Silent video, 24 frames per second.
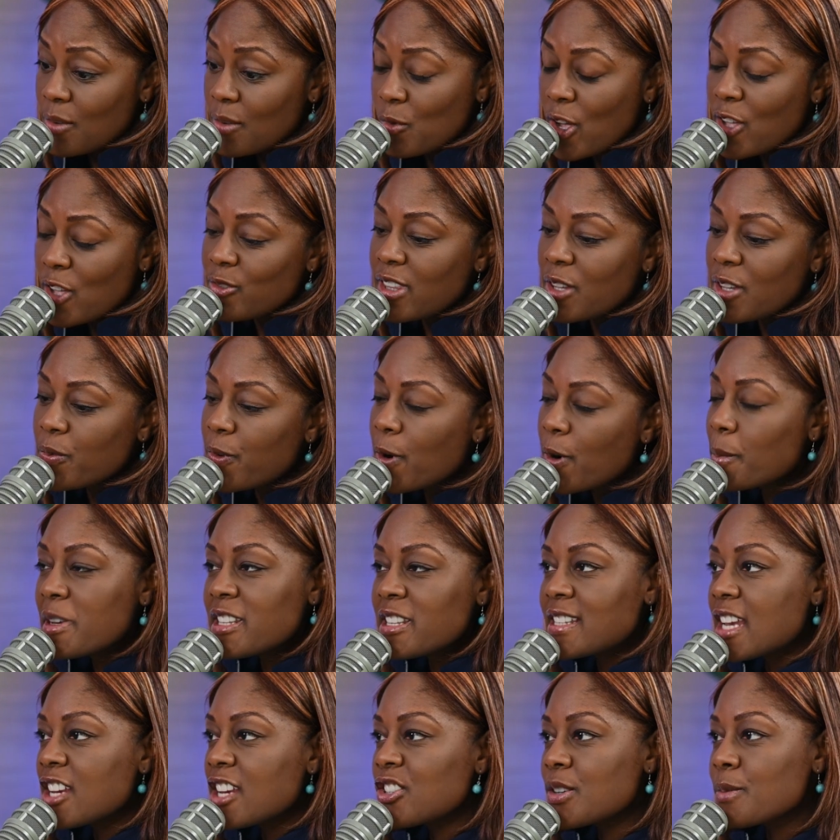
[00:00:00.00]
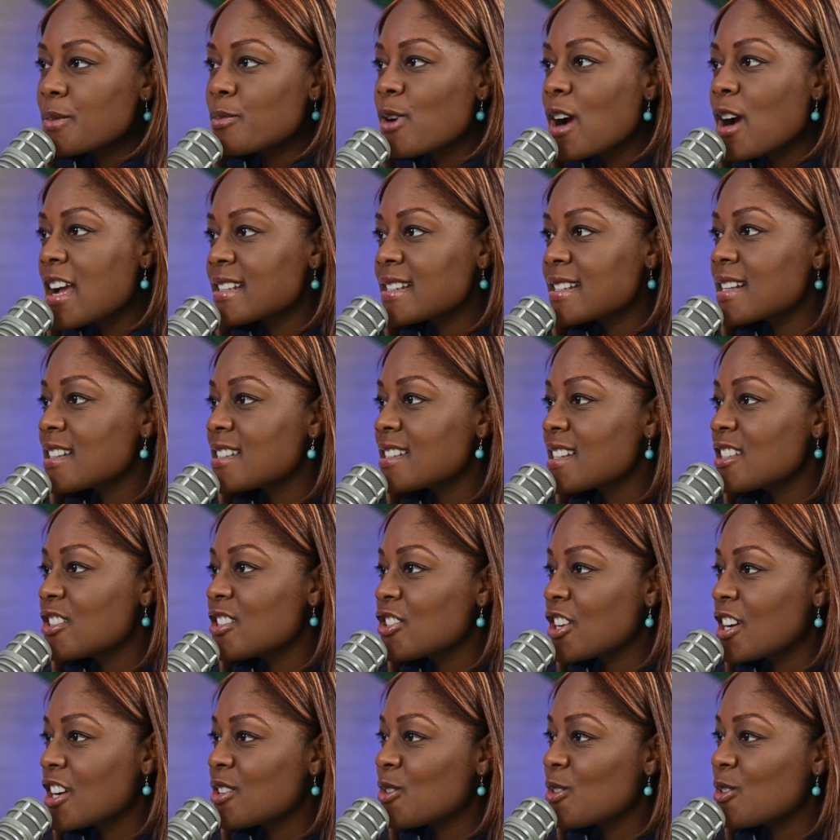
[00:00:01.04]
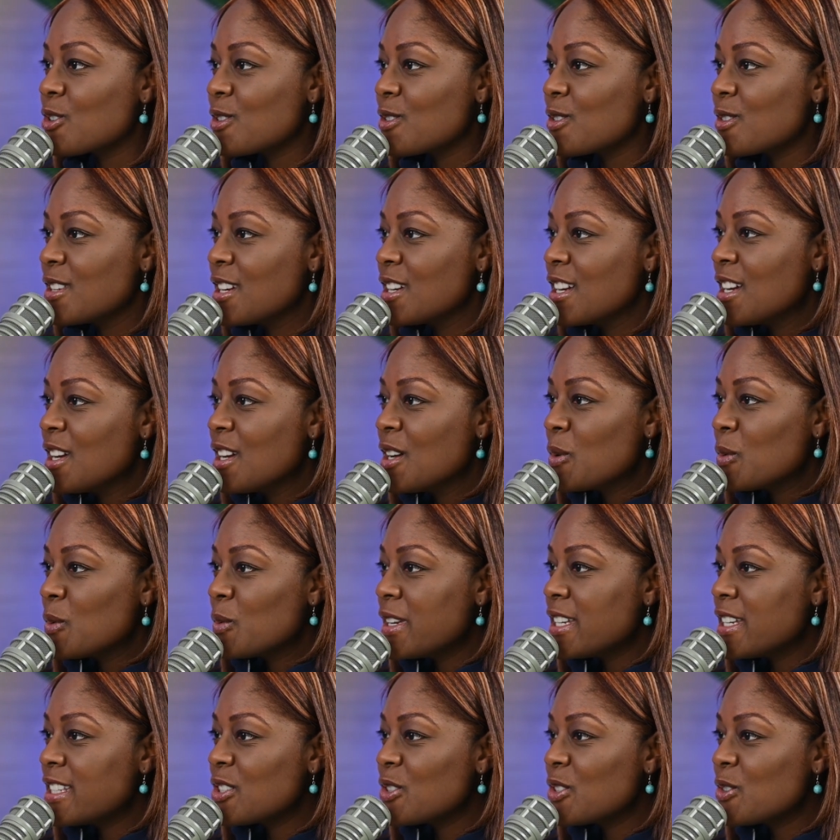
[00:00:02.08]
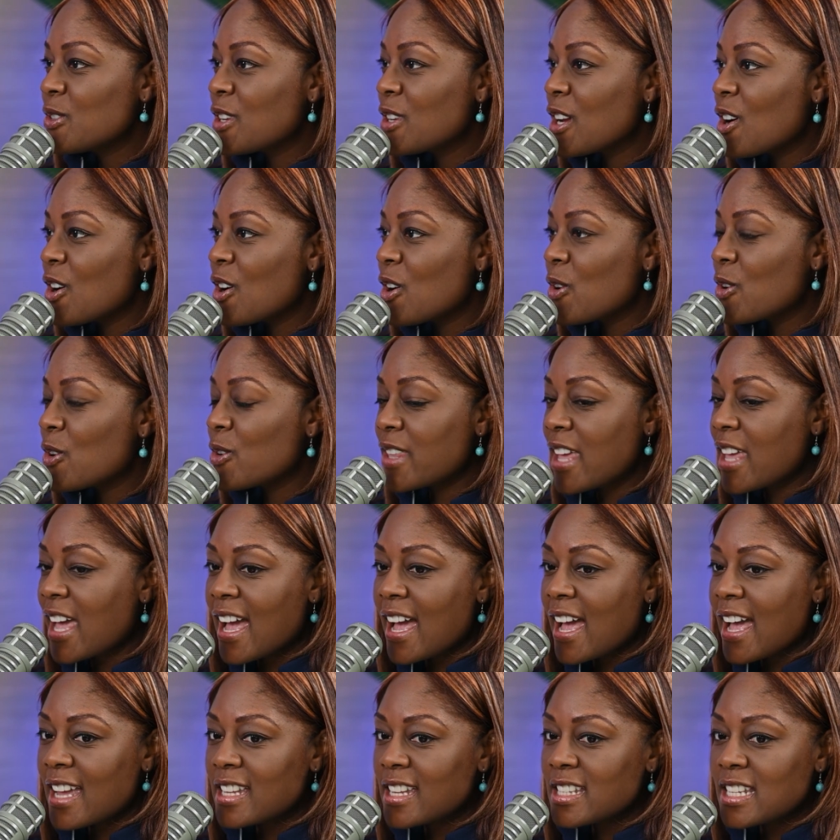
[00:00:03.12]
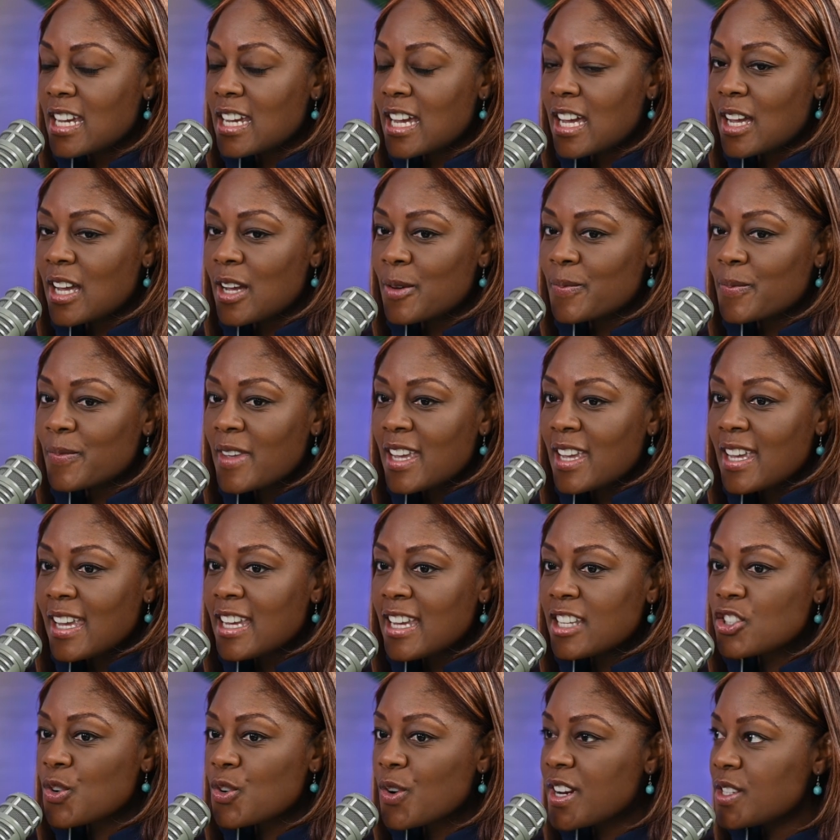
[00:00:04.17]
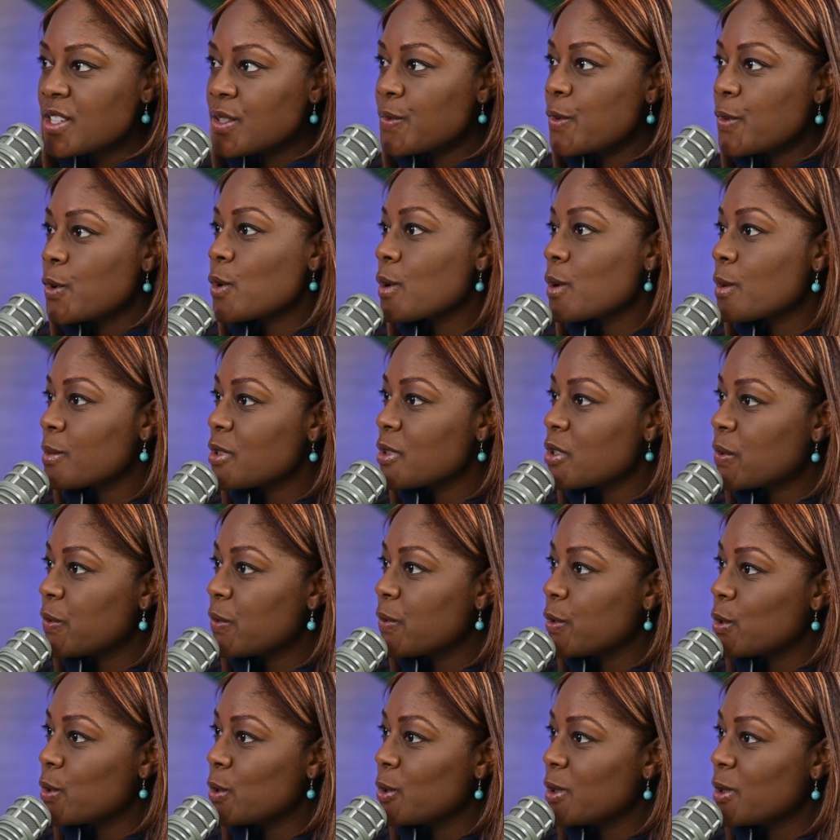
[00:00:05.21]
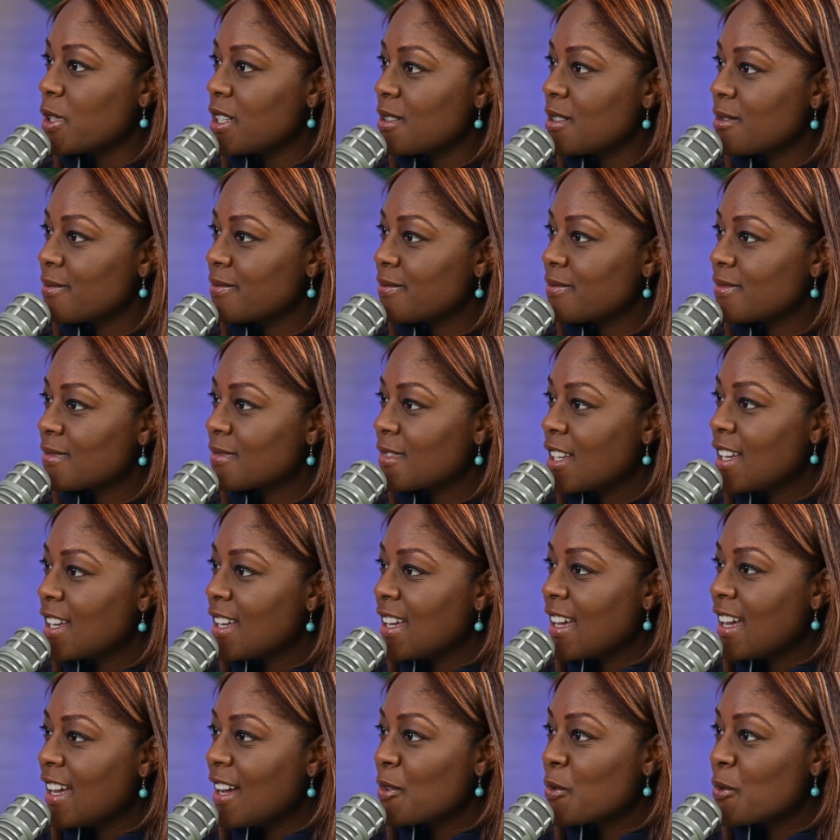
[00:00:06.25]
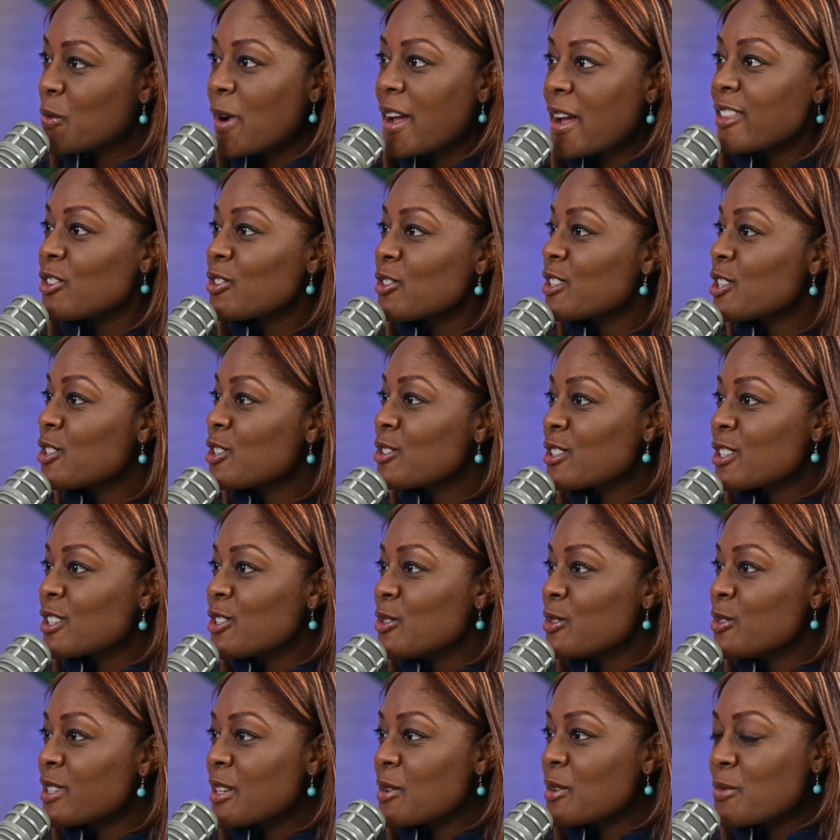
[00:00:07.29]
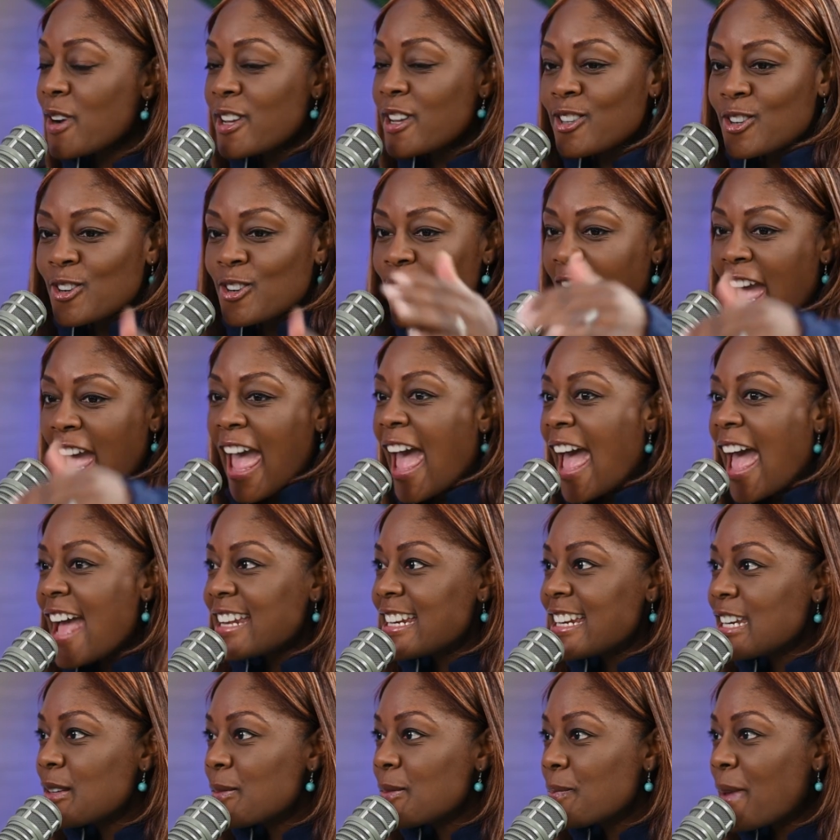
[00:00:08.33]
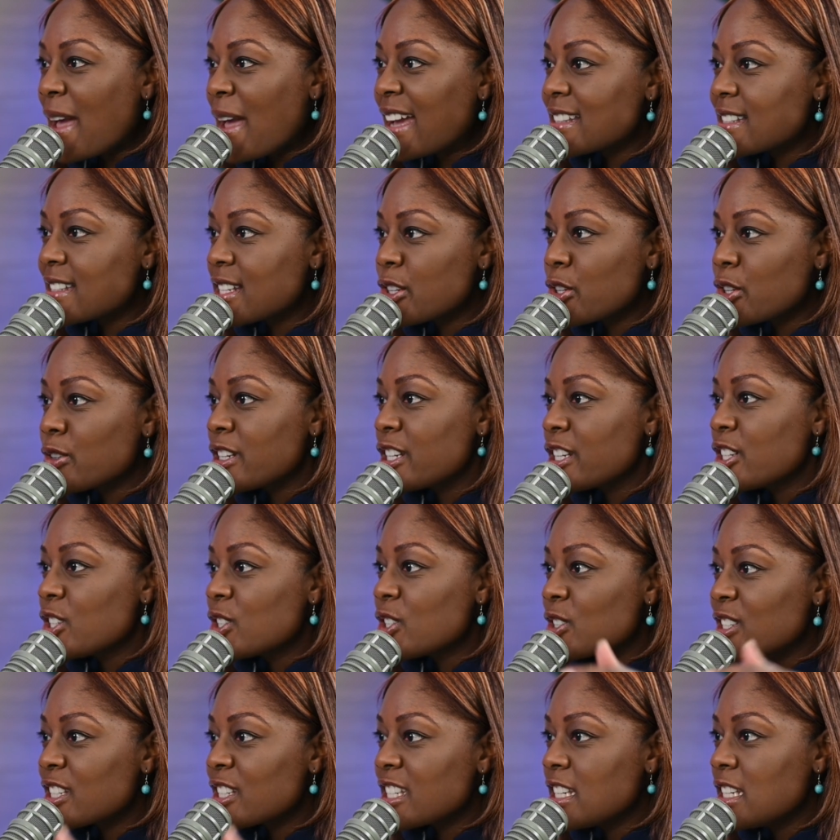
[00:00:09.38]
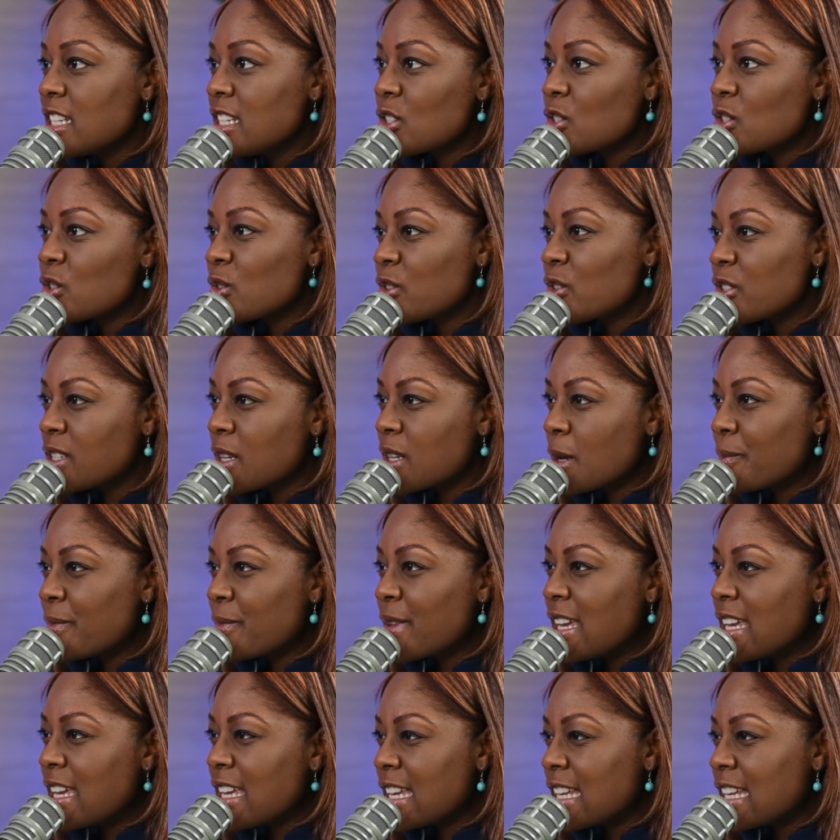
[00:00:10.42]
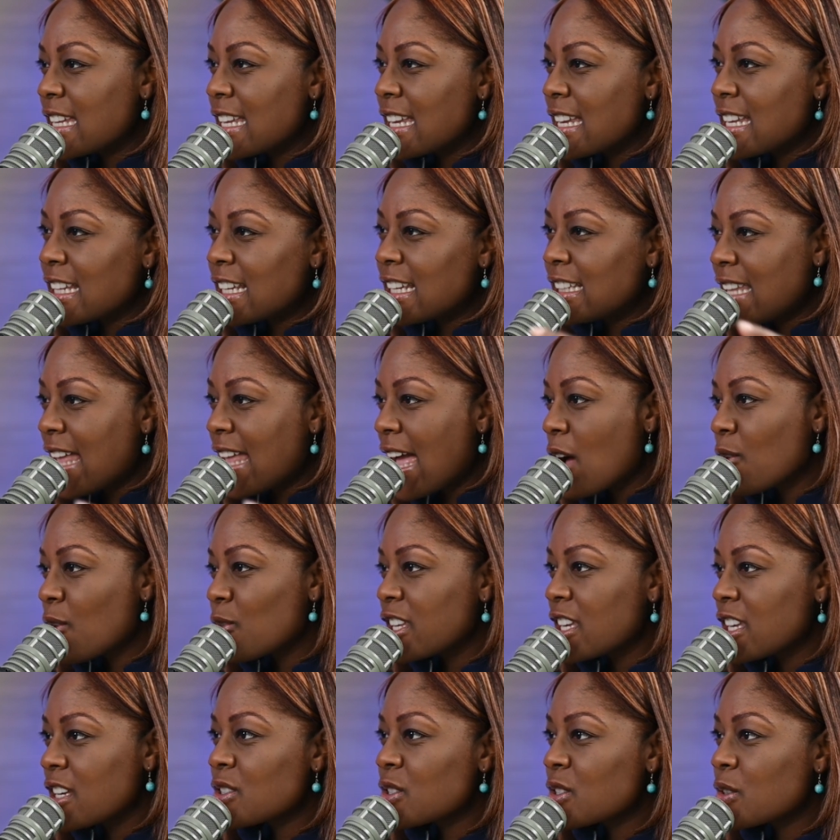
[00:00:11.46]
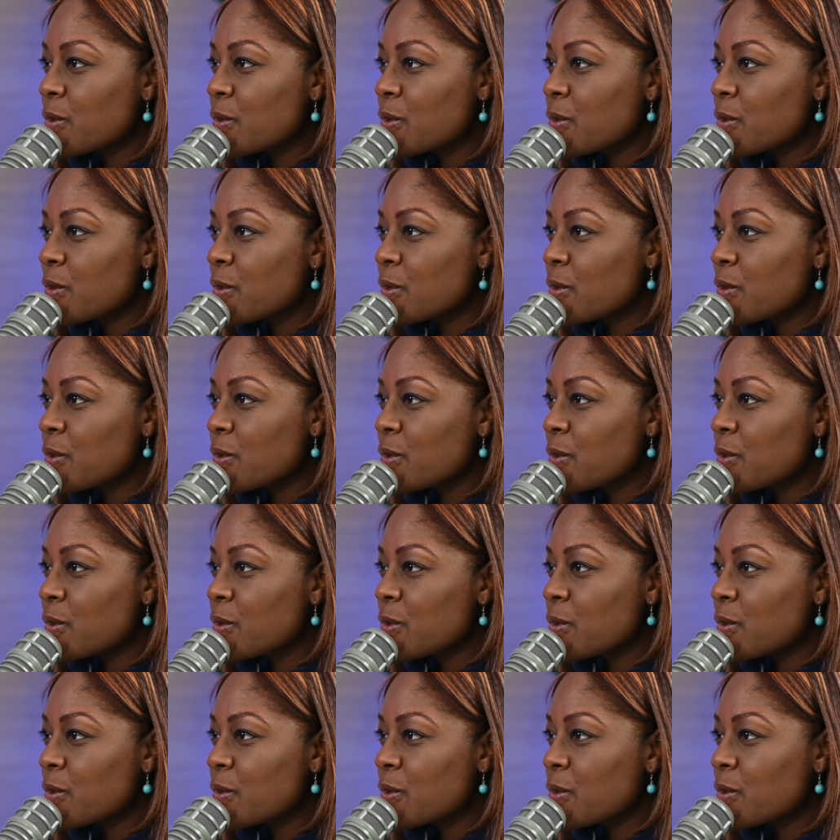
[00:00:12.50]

Well, the fermentation process in general, we do know that it transforms food. Whether you're adding bacteria or yeast or something and allowing it to